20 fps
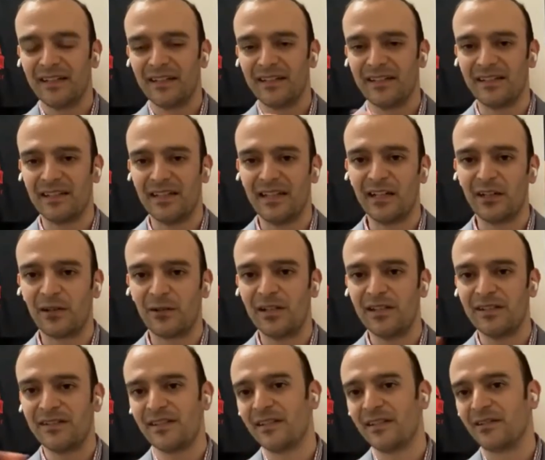is
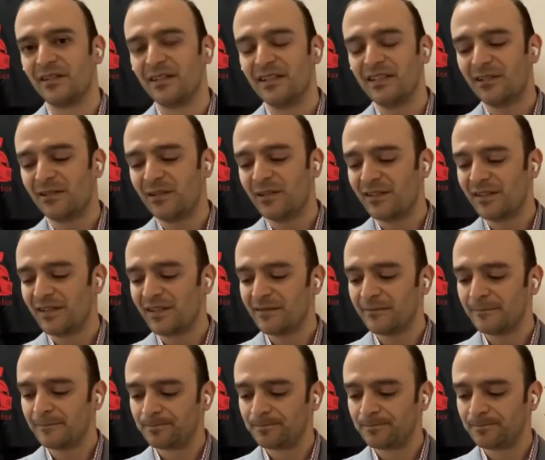increasing or decreasing.